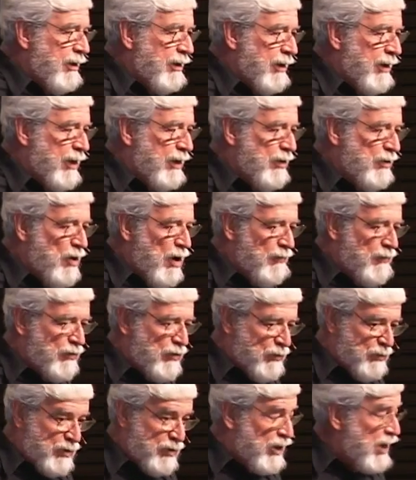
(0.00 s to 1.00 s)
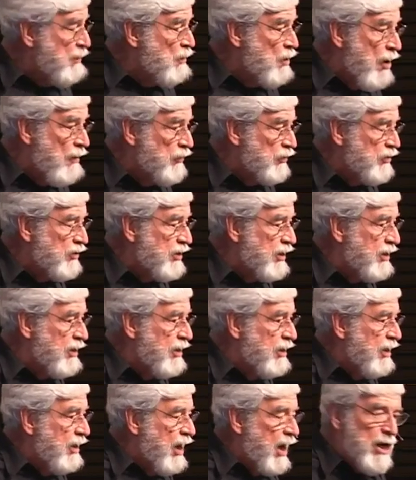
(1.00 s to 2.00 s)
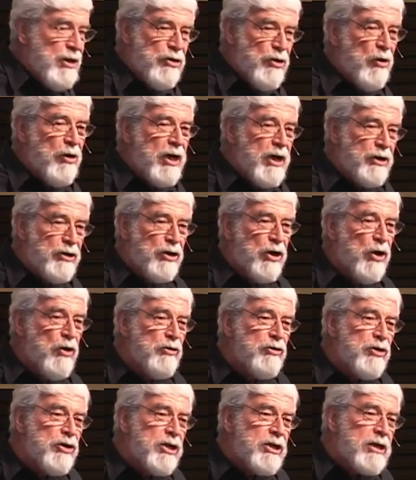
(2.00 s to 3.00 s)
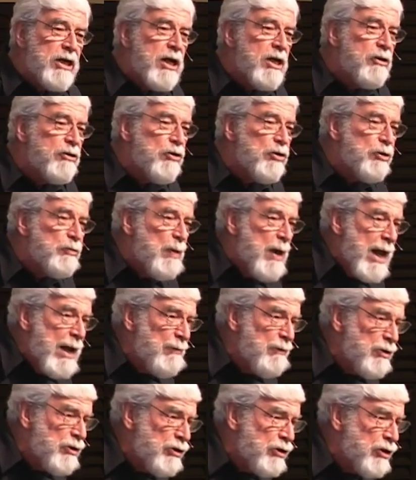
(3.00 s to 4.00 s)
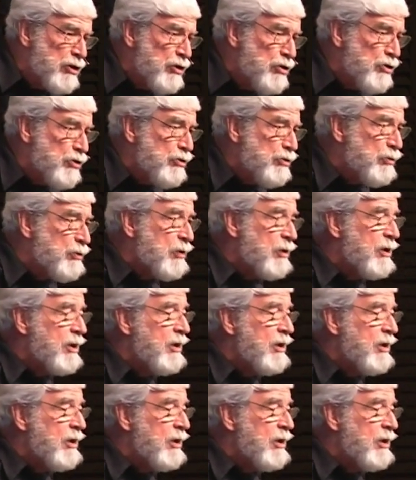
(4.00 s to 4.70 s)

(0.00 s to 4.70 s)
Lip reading: And the officer, same officer, he said, "I thought I told you to take those penguins to the zoo."